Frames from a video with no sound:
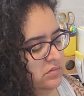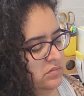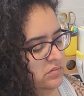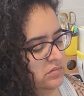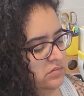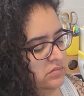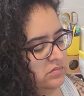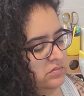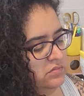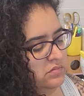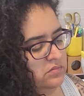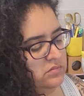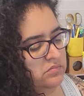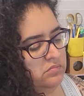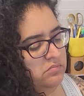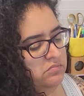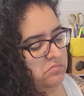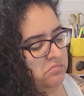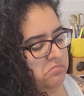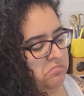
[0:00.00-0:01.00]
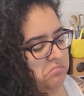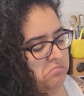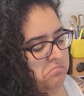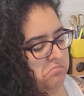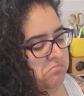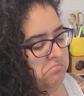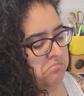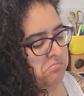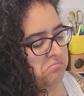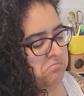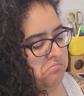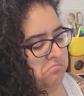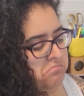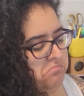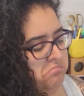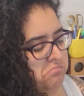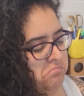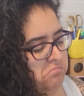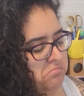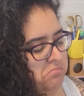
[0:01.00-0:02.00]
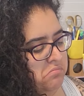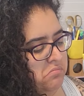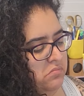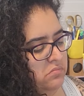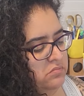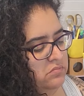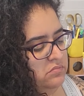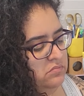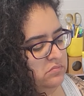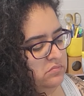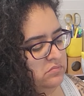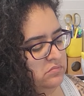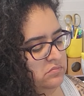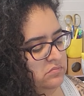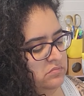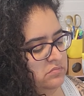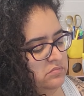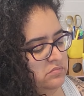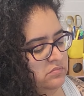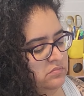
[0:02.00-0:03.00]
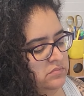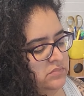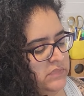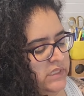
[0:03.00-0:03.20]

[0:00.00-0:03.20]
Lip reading: Nothing is said.